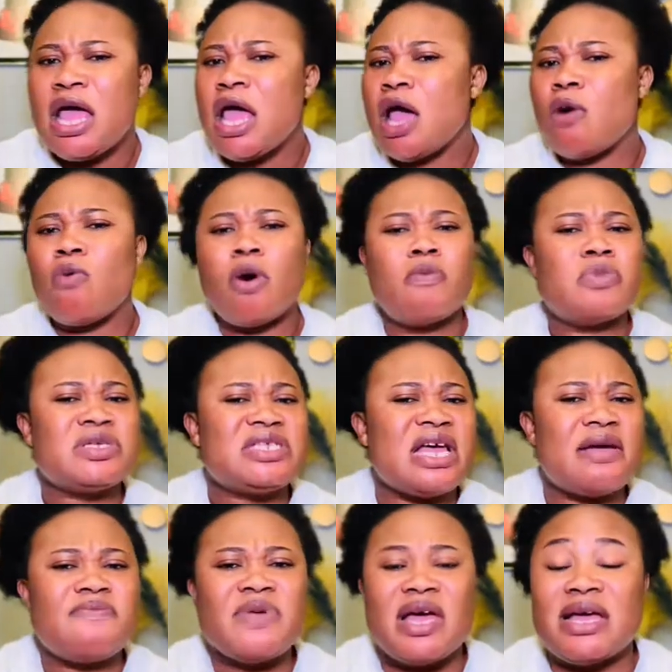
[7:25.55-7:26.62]
A woman
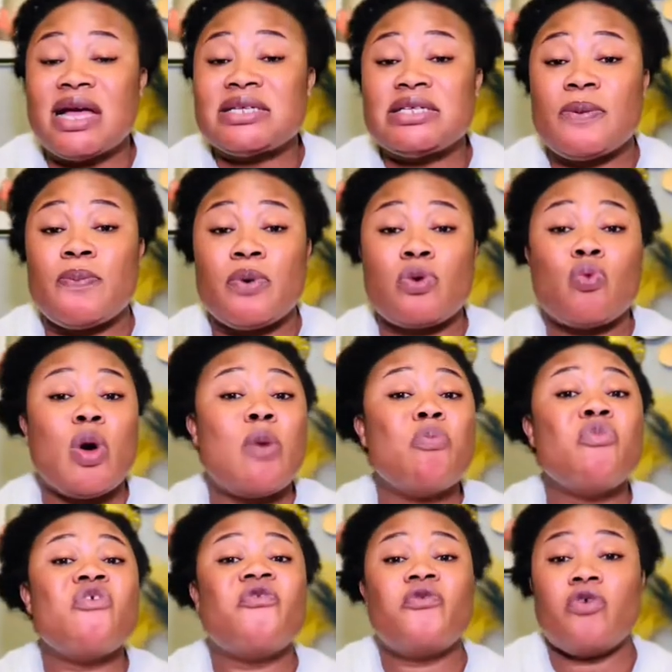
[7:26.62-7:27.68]
say be a Yaw Sarpong will
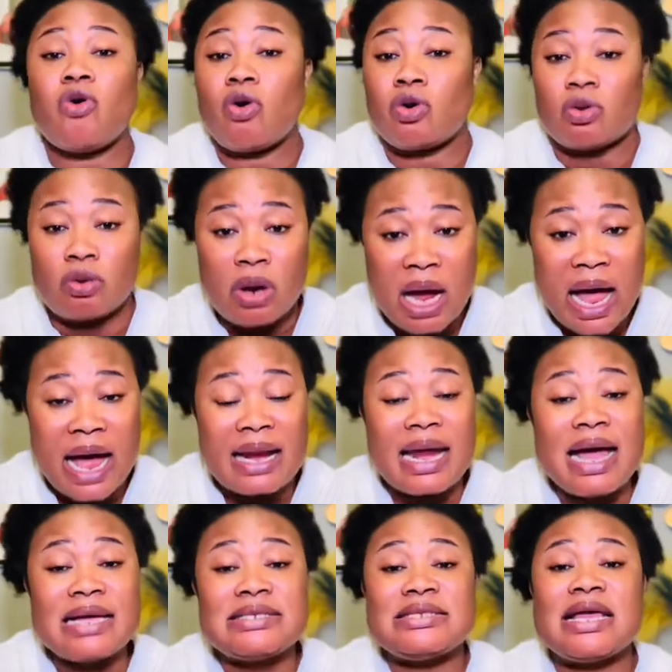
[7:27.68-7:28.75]
move on. And
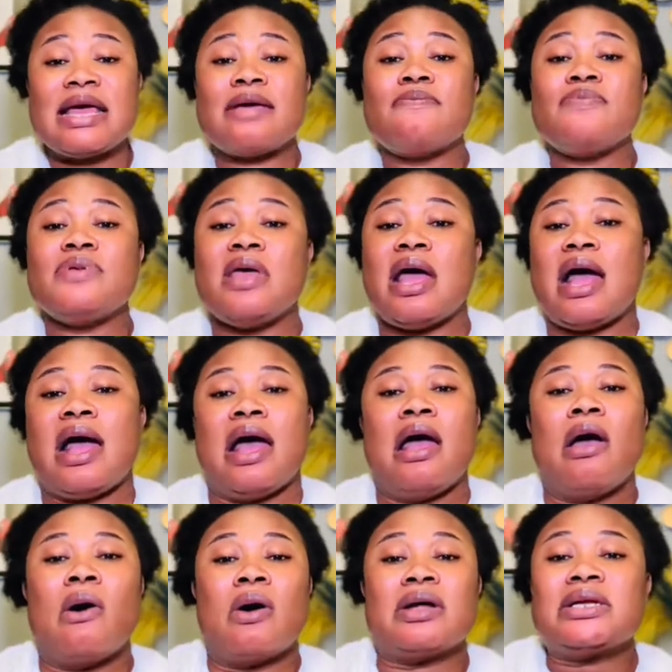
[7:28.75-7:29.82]
I say be a
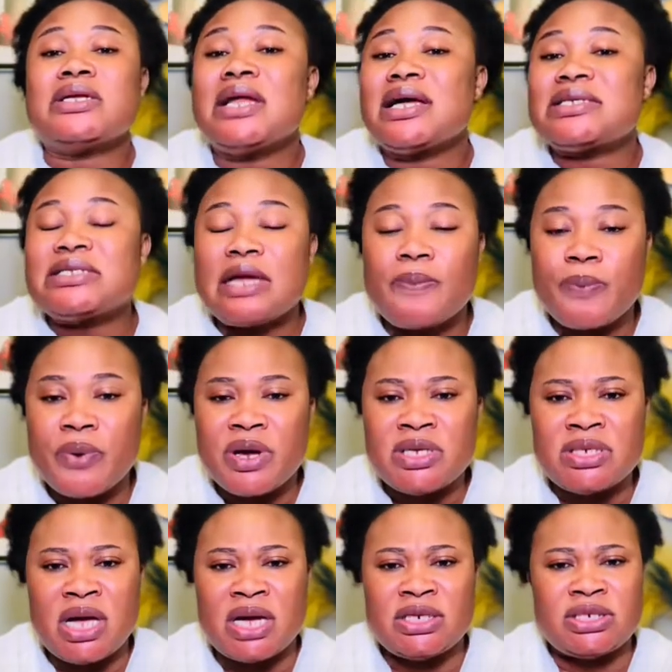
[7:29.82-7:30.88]
on in a separate
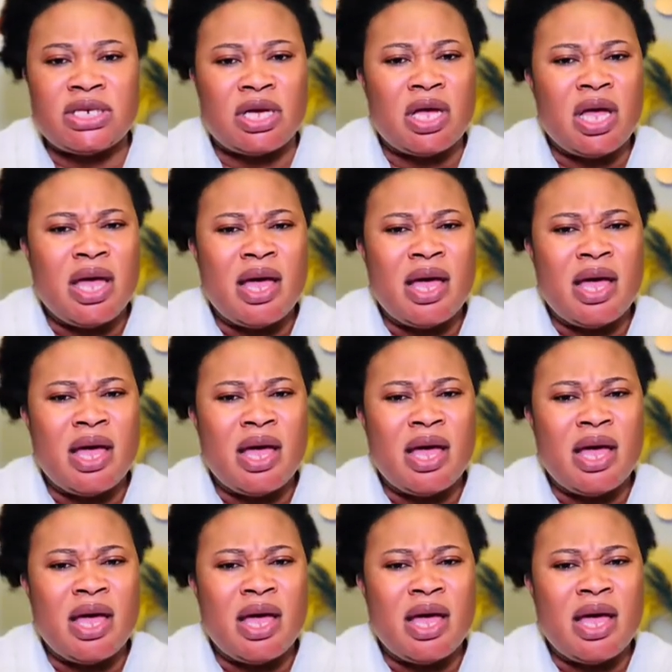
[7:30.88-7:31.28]
yache.